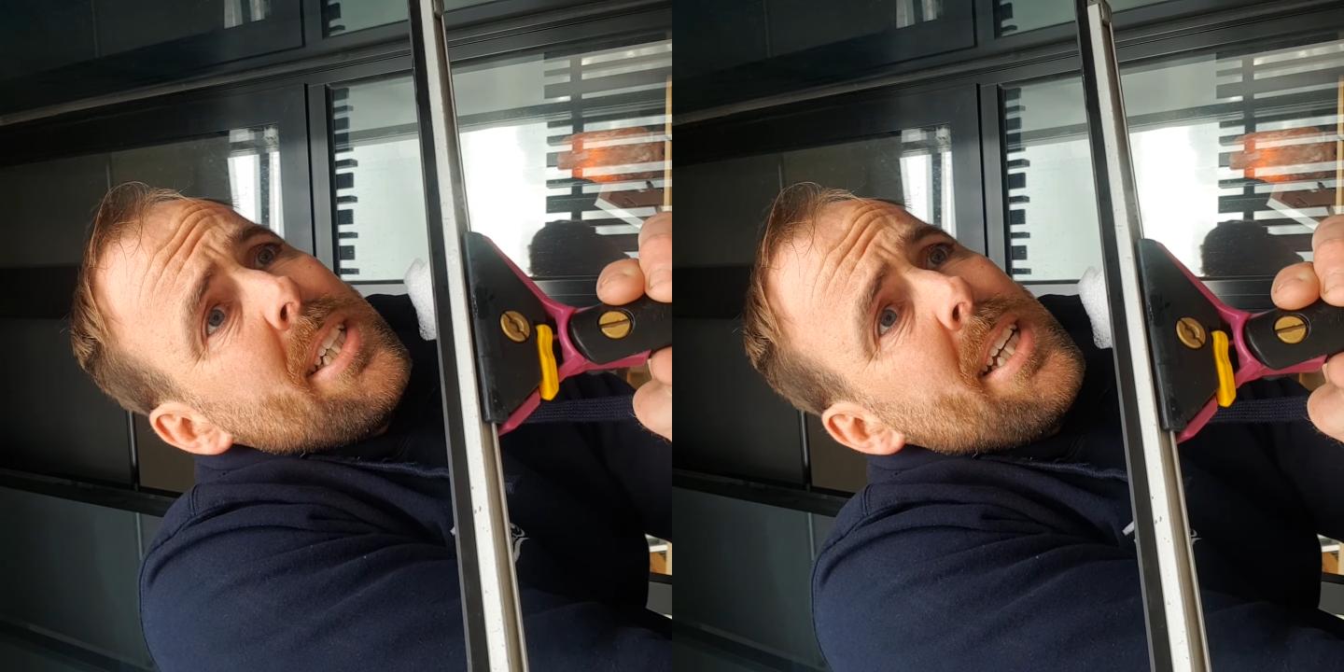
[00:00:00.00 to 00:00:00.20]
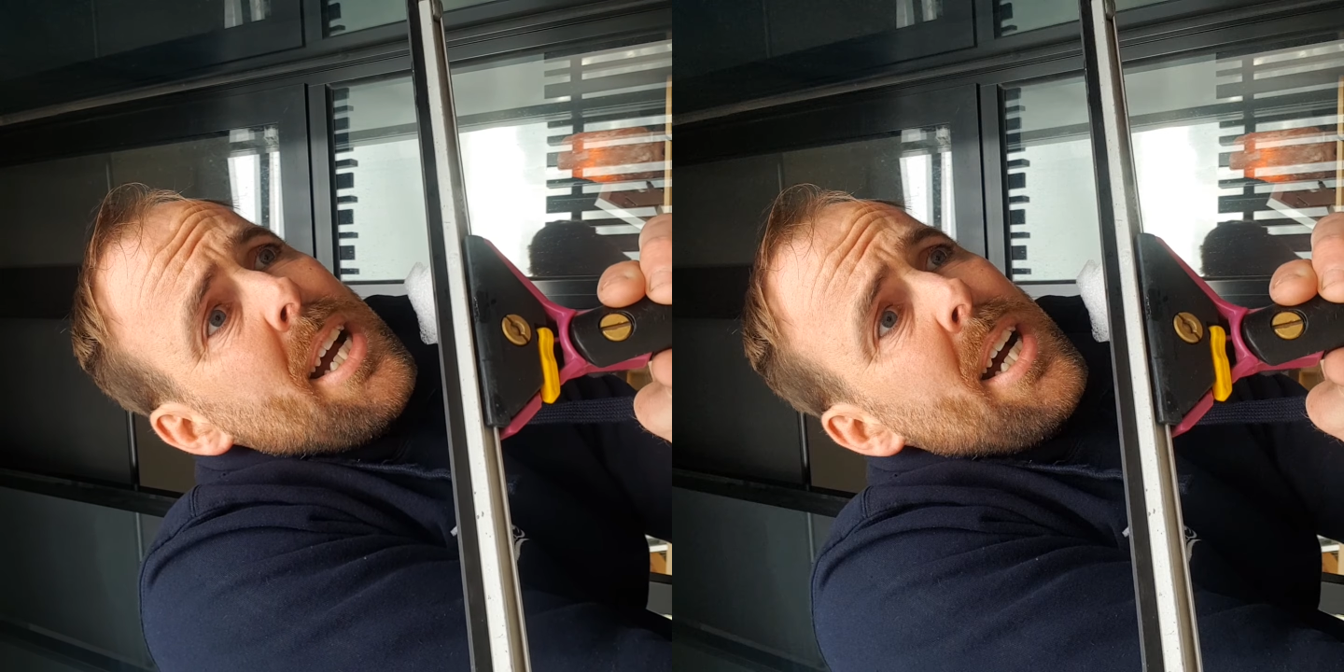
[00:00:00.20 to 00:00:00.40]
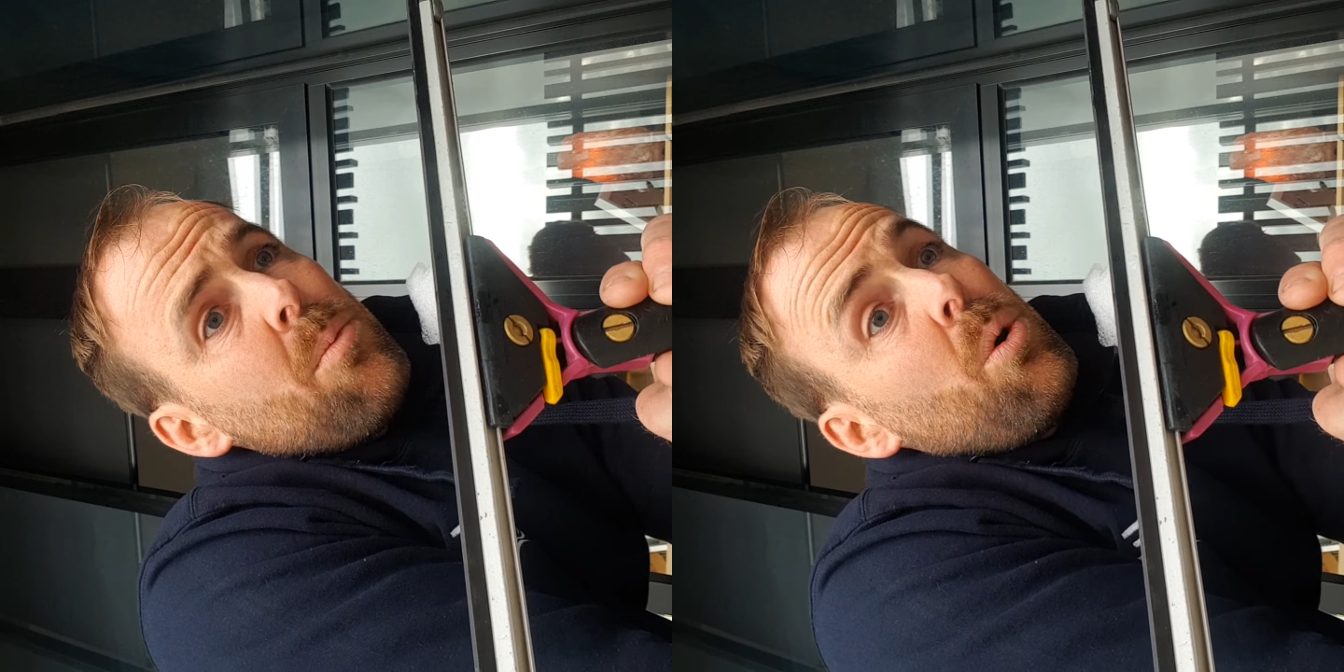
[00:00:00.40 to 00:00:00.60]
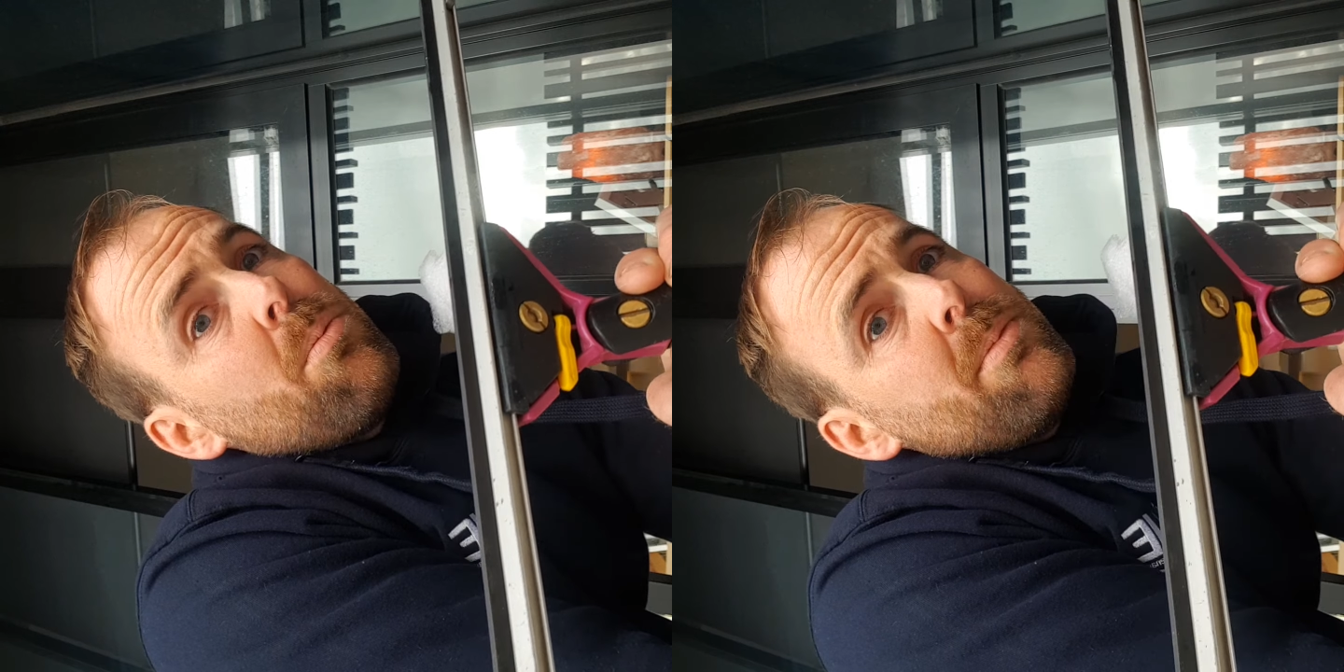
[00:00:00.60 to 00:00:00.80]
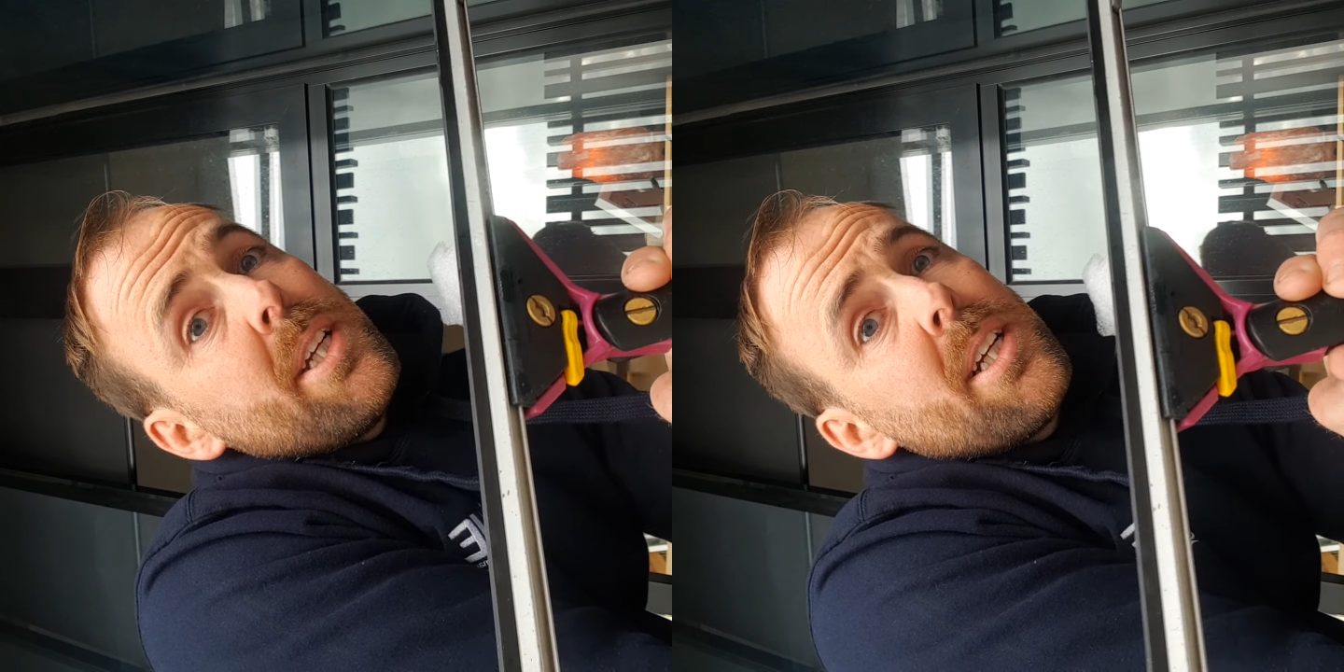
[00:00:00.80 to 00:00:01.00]
you
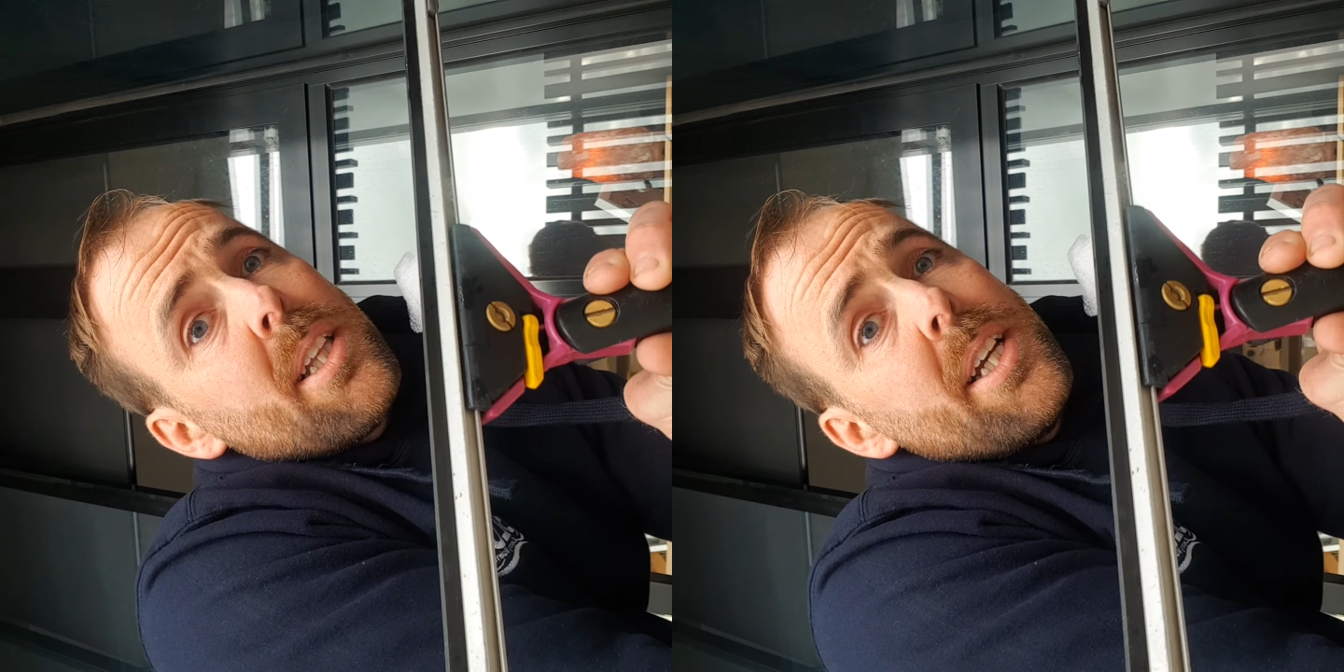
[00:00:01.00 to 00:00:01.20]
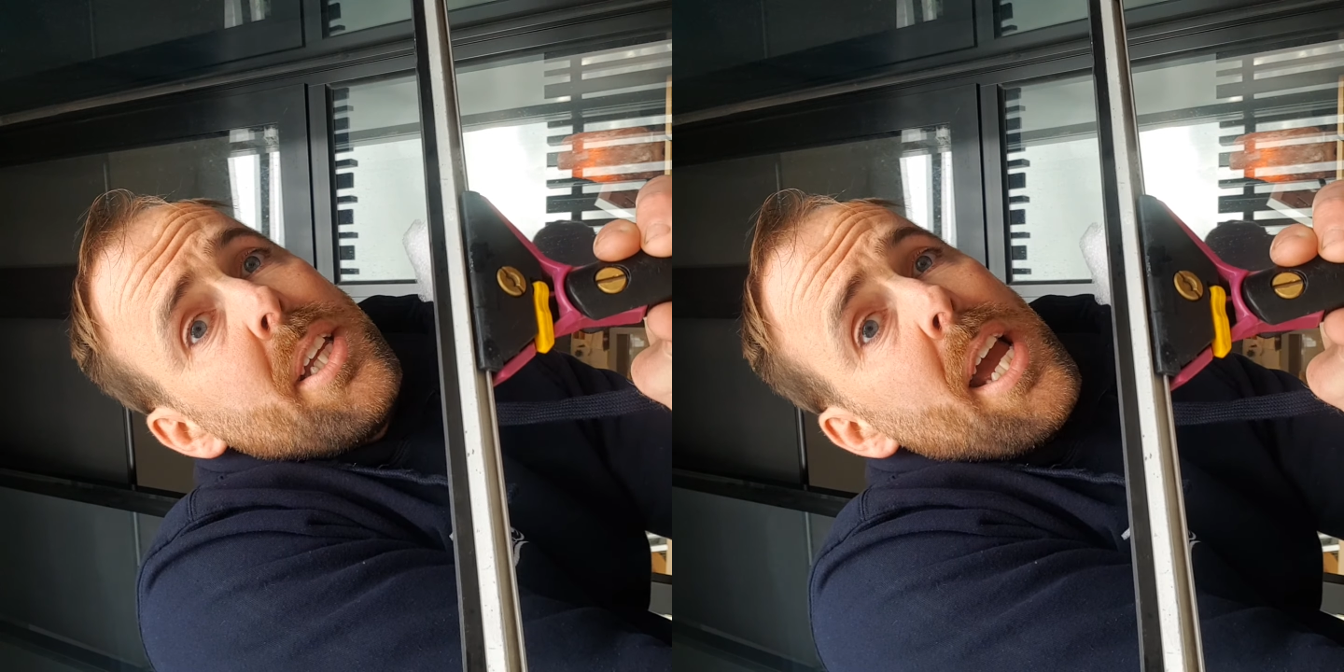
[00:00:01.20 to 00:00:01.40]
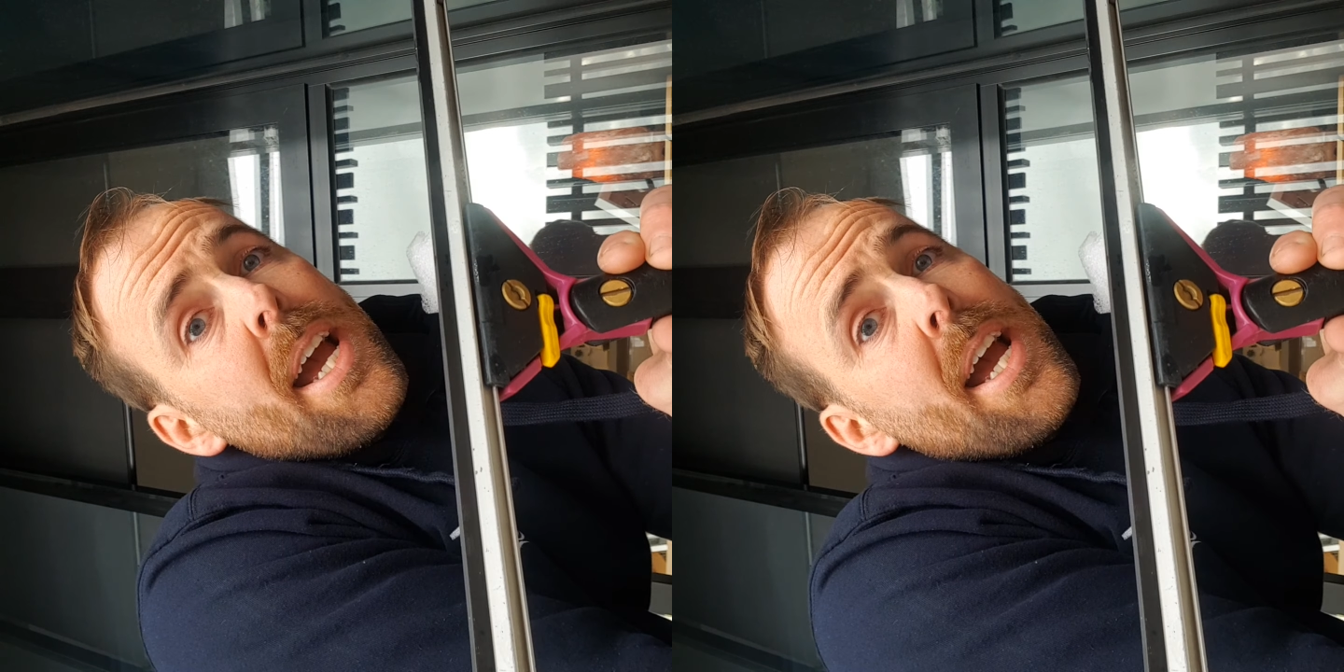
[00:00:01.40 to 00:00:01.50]
can clean your